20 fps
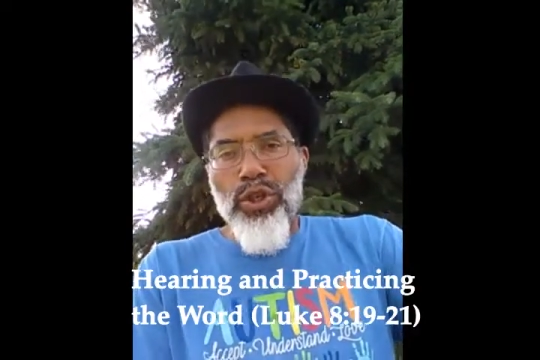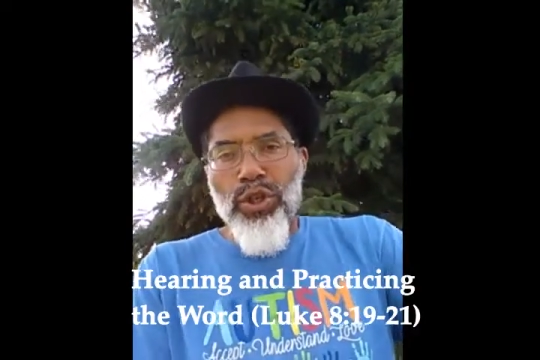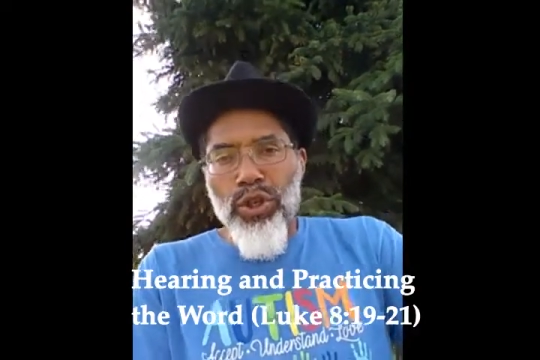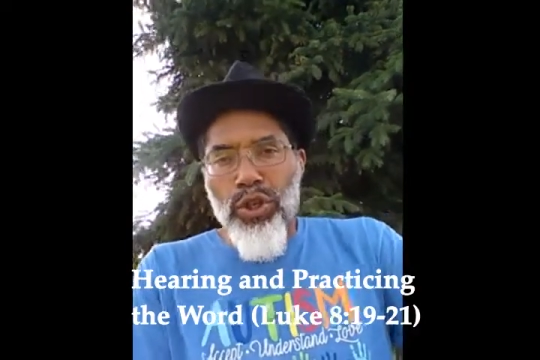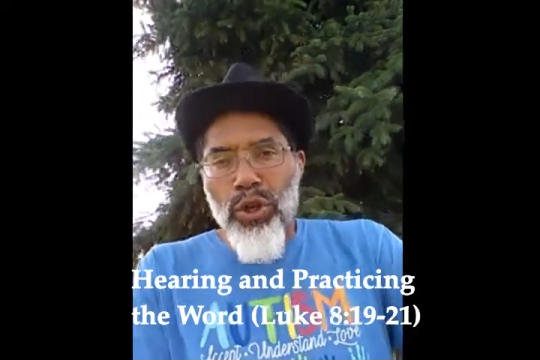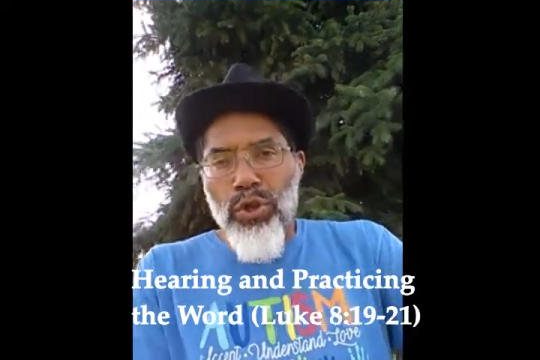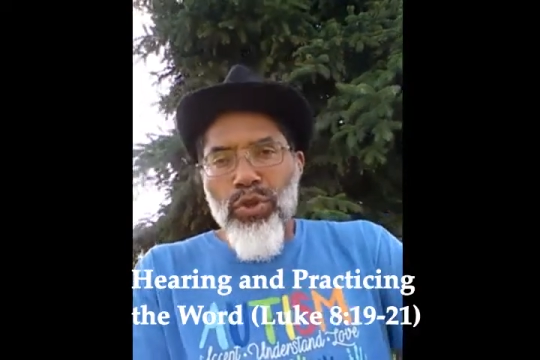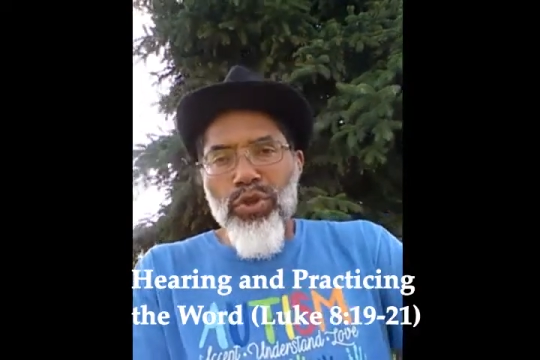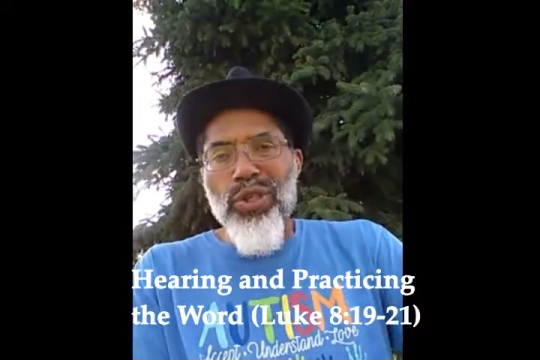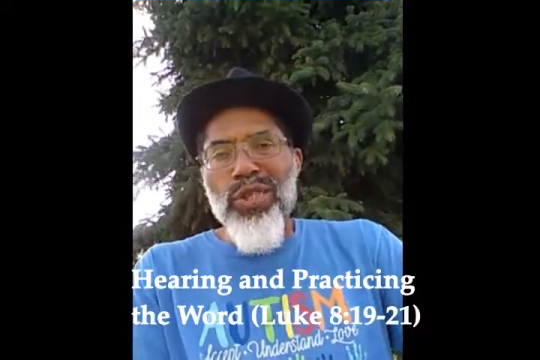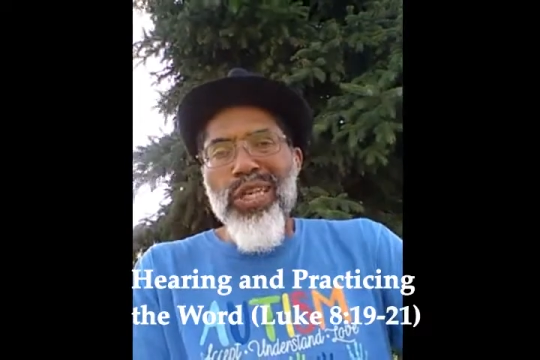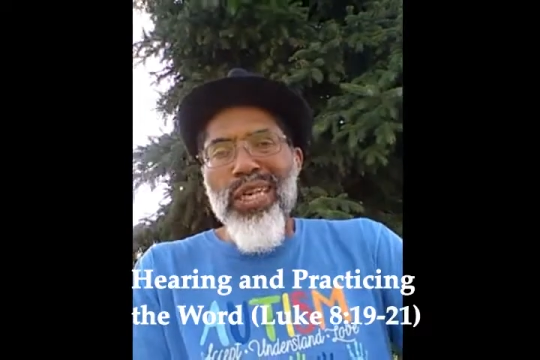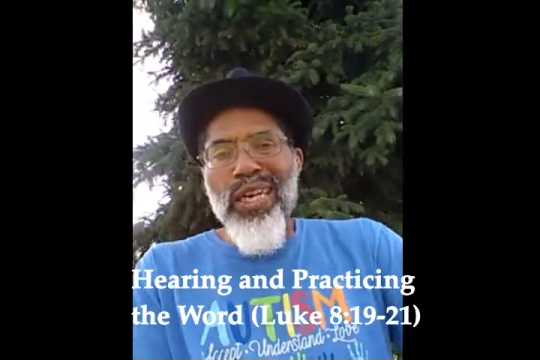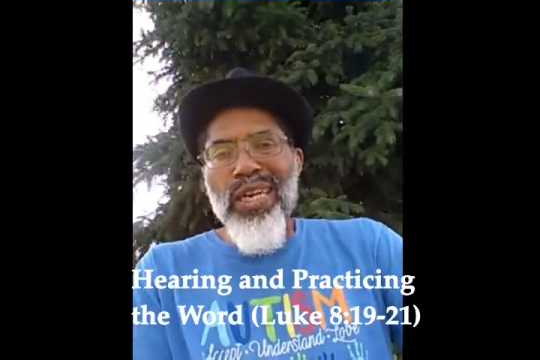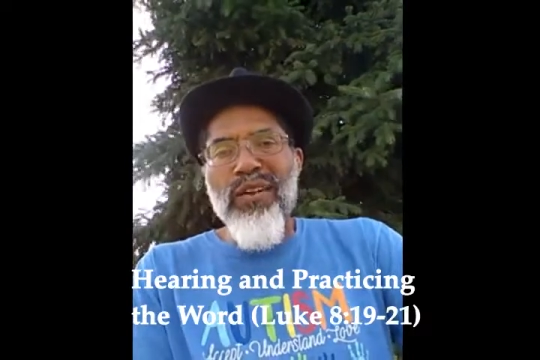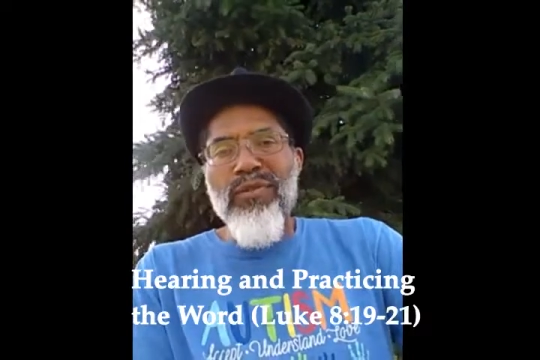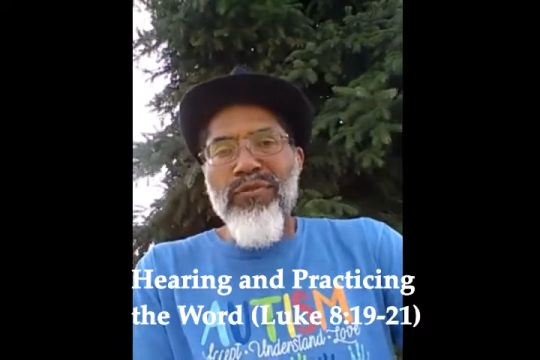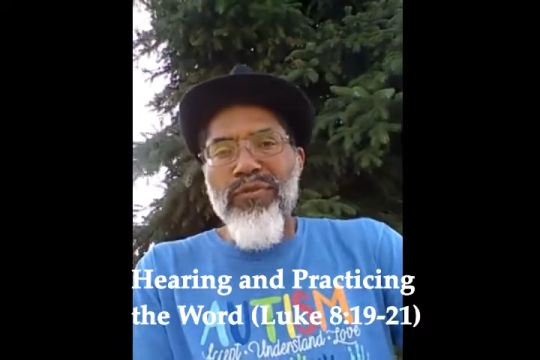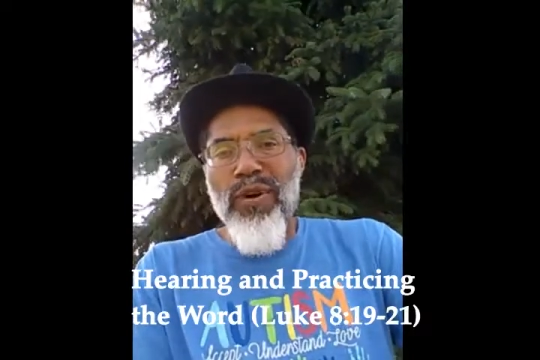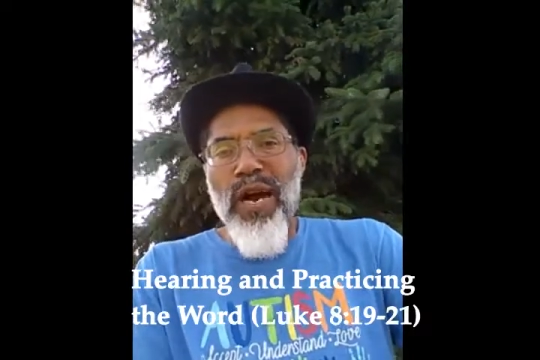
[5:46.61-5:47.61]
to
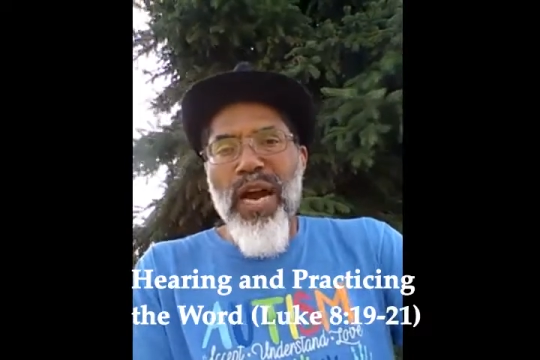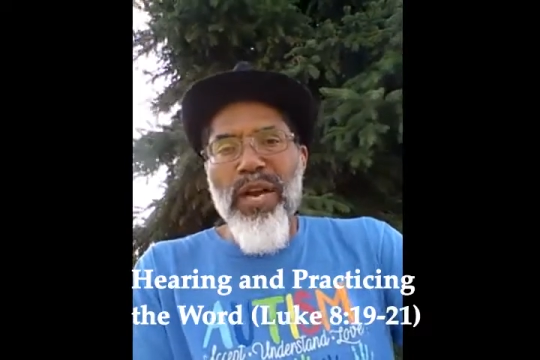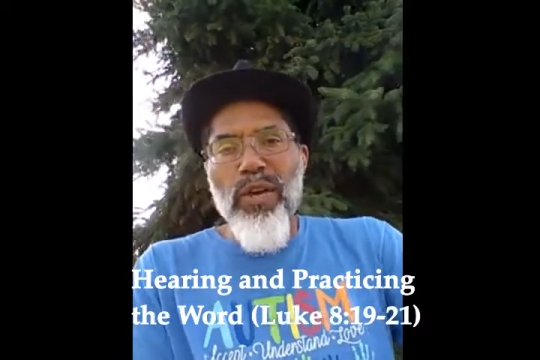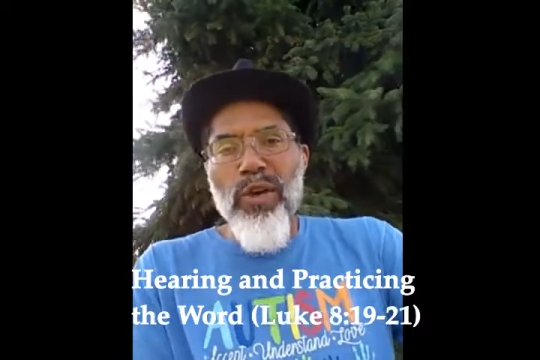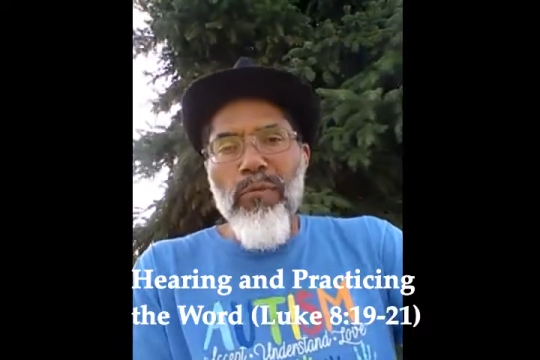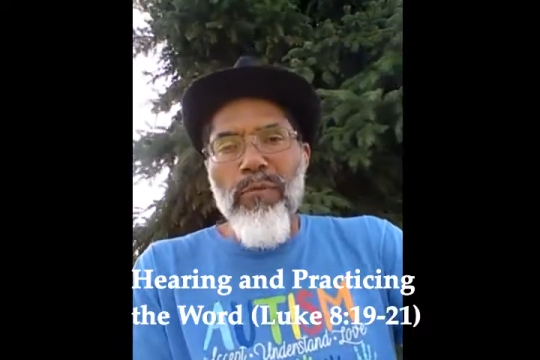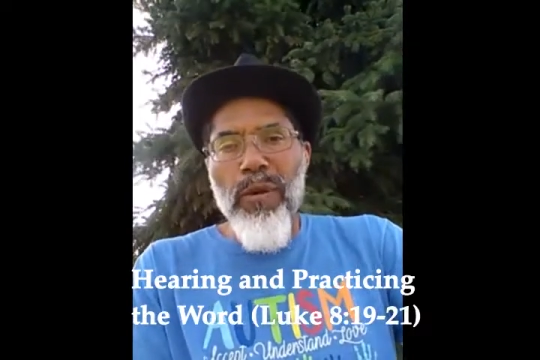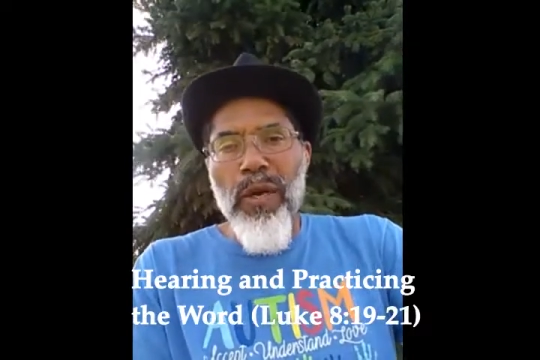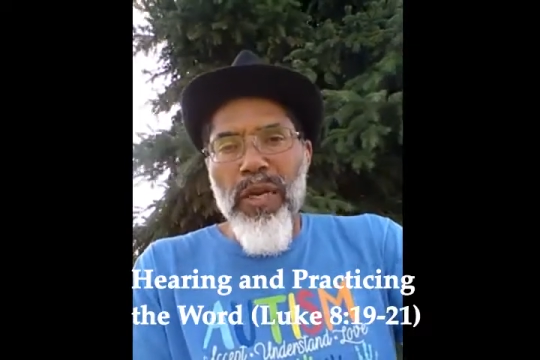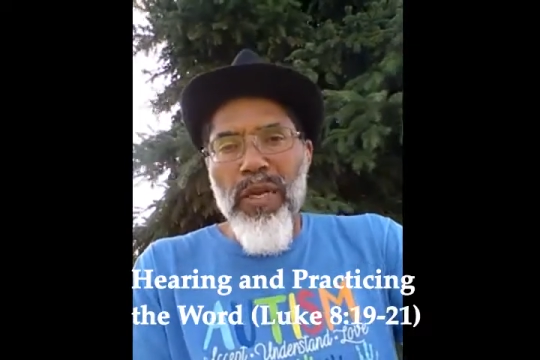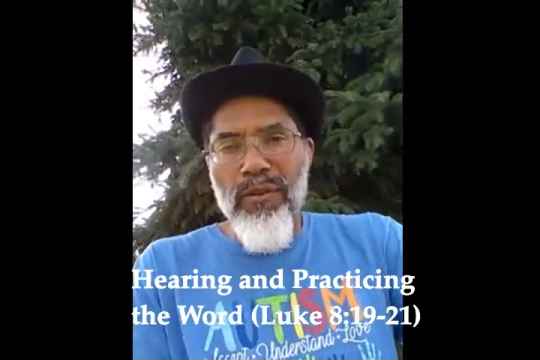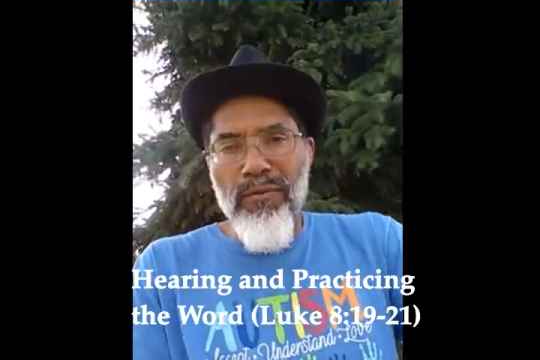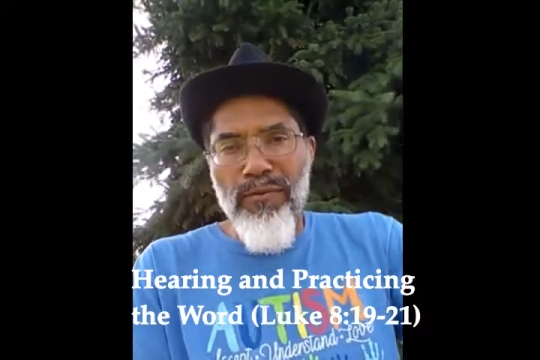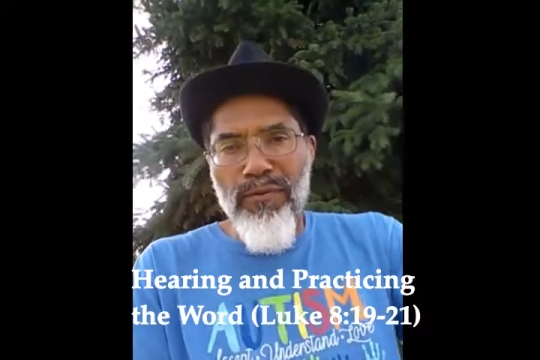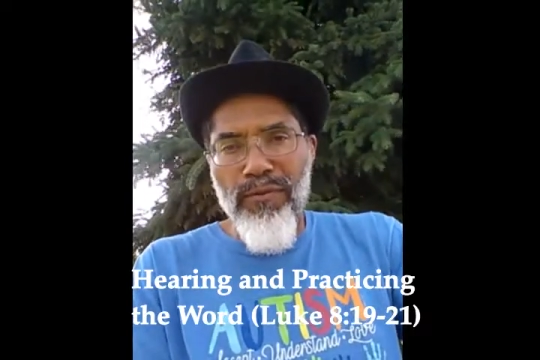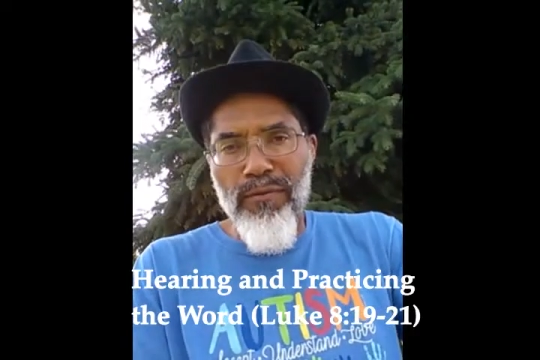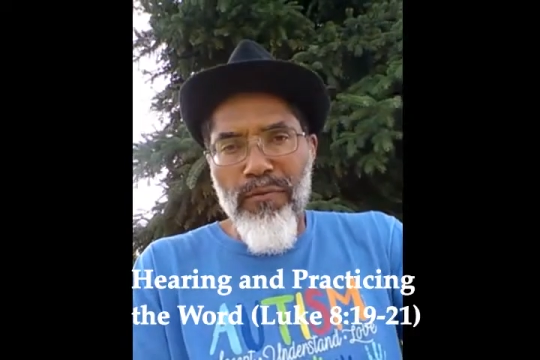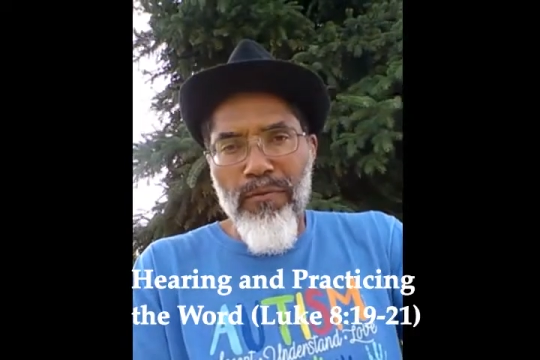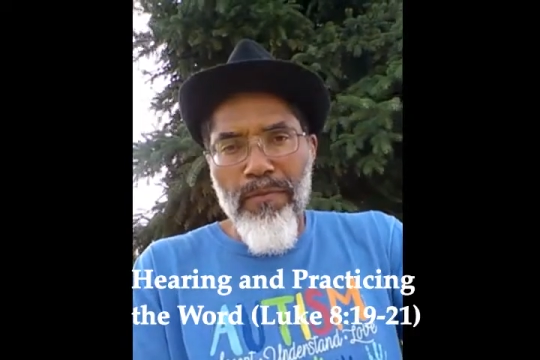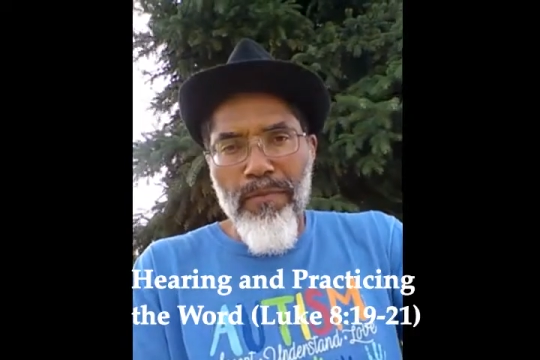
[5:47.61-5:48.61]
solidify your
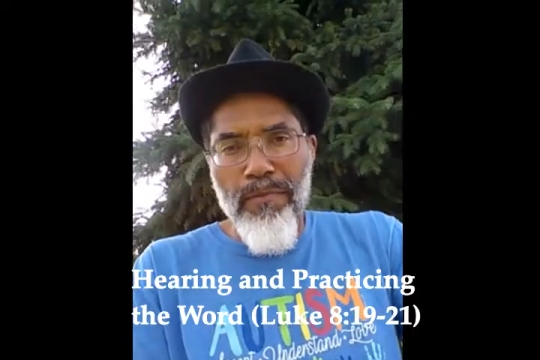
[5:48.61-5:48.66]
belief.